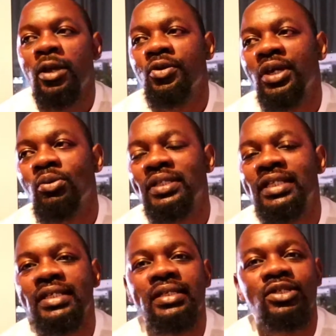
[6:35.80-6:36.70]
You know, he
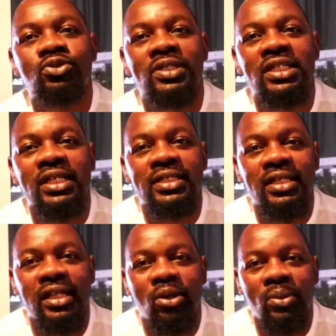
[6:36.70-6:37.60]
was listening to
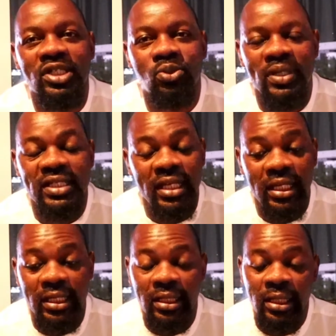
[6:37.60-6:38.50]
djzinhle when she was
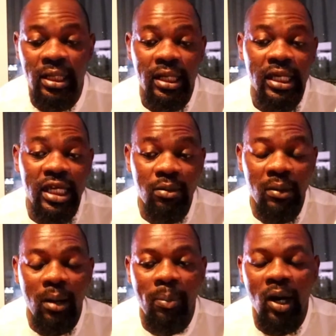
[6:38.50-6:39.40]
telling
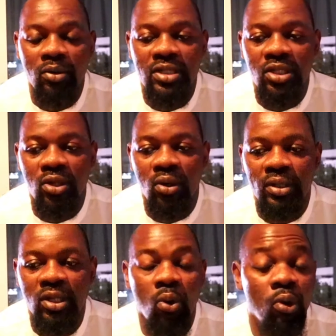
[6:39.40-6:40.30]
him about, you
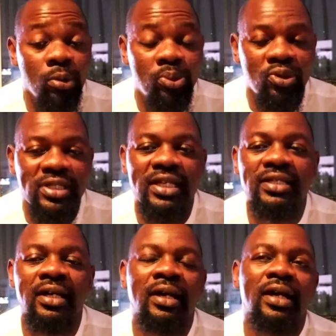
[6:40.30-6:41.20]
know, the whole
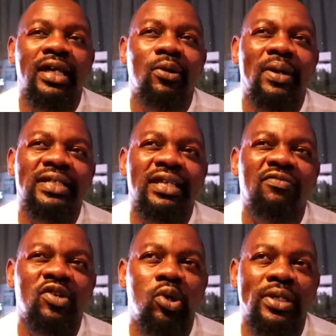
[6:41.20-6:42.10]
process. He was
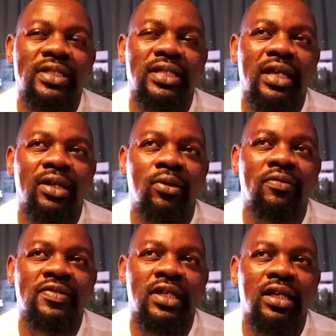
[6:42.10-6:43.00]
even concerned
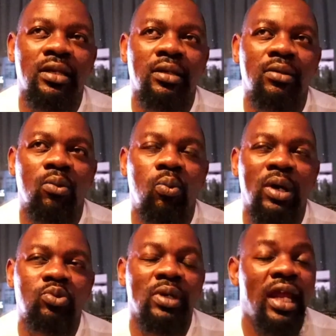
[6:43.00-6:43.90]
of saying,
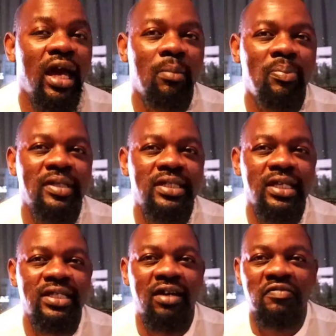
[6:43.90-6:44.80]
what will happen
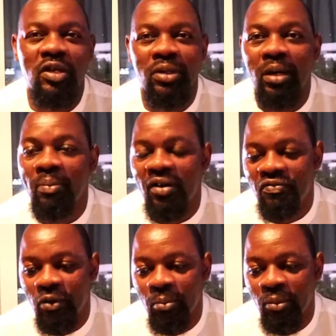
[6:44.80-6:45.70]
days after you come back
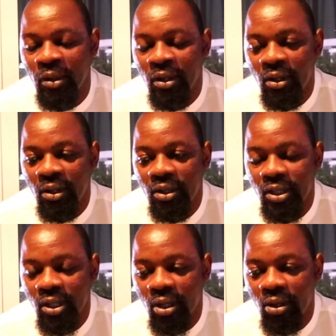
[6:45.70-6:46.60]
from,
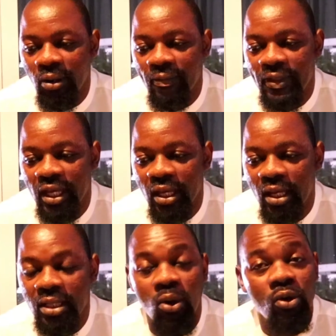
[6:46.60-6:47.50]
you know,
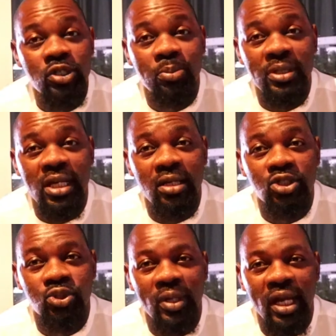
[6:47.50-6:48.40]
the hospital?
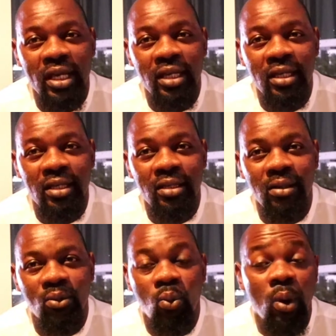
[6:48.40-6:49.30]
Should I
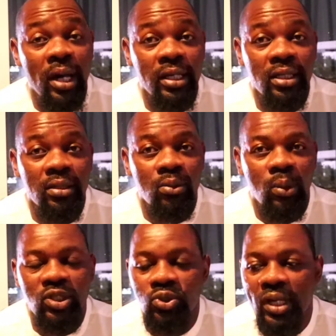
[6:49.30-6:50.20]
worry?
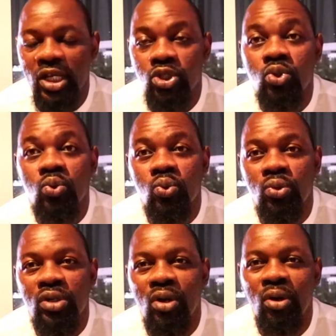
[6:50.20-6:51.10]
What should I do?
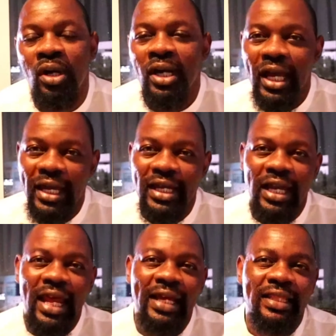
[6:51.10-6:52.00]
You know, and
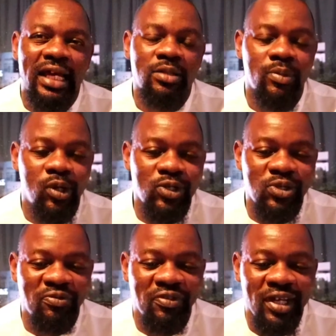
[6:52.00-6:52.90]
I like that
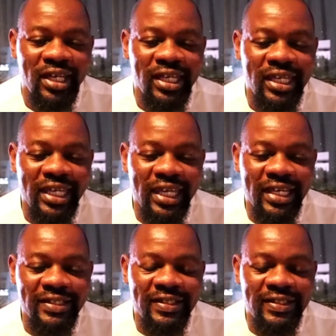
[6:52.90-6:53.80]
because of he
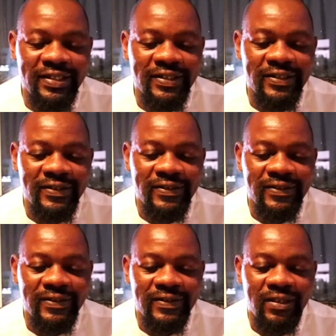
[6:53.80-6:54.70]
is
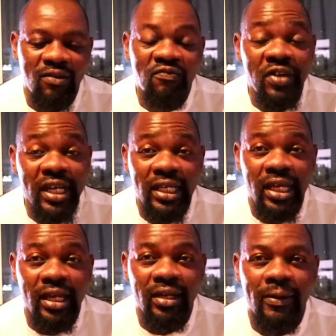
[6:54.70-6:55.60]
very
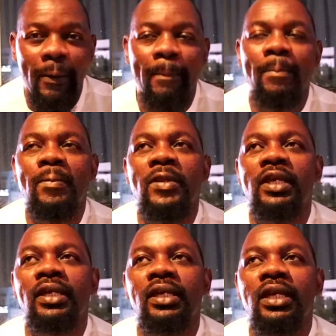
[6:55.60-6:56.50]
caring.
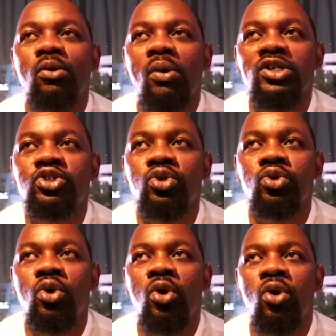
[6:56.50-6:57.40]
He wants to
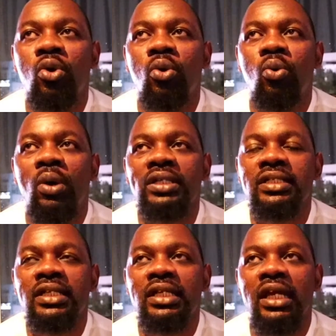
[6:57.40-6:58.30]
know what
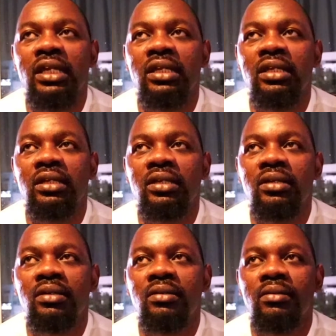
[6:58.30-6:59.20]
he can
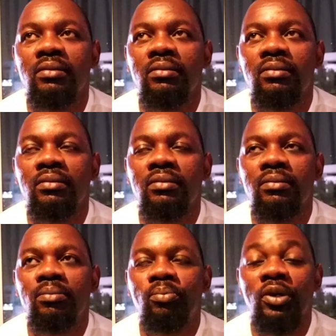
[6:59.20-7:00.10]

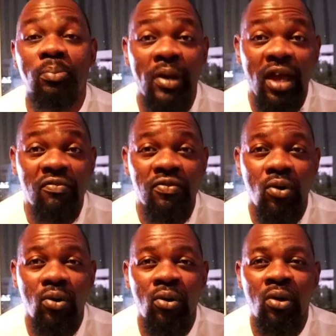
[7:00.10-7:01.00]
prepare
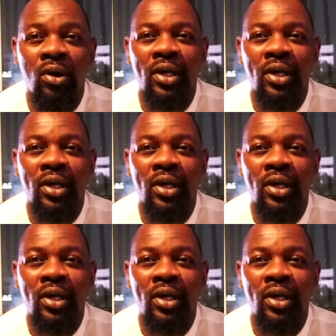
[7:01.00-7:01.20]
for.